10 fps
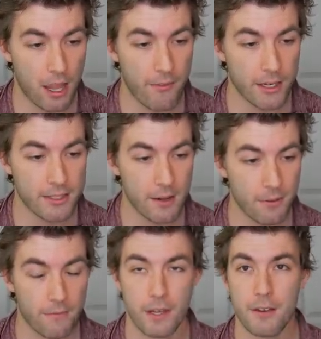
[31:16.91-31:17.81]
having
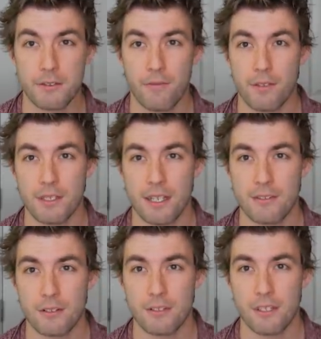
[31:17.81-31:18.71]
separate videos for the
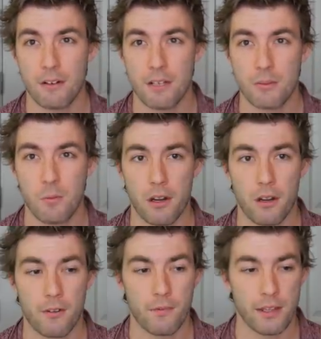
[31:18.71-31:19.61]
tensor series
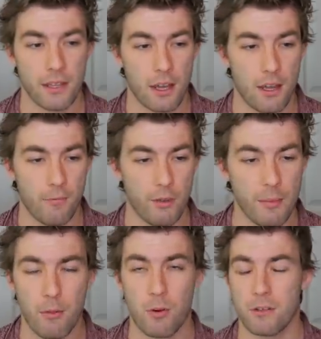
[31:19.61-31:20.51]
where we
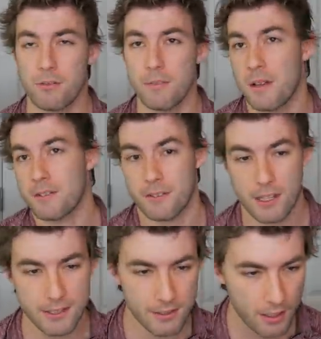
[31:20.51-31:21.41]
might work through some
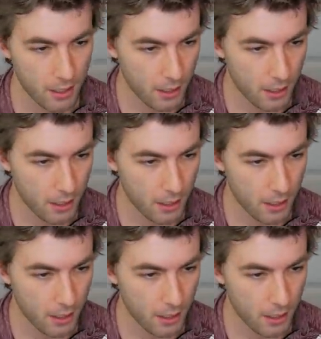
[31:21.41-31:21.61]
exercises.